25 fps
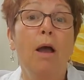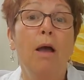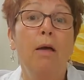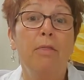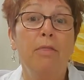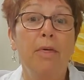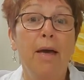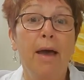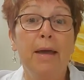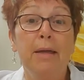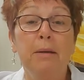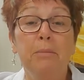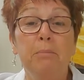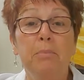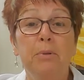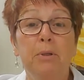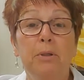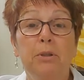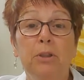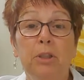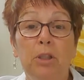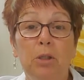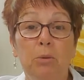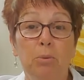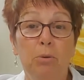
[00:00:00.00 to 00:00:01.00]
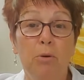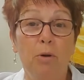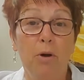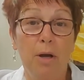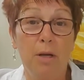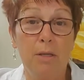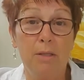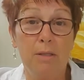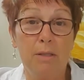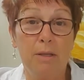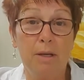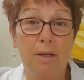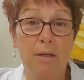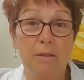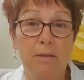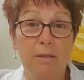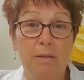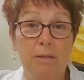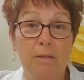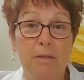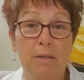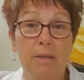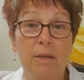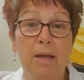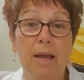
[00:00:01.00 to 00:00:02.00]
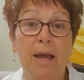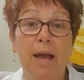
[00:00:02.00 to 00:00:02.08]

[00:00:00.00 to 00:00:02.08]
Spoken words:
that building process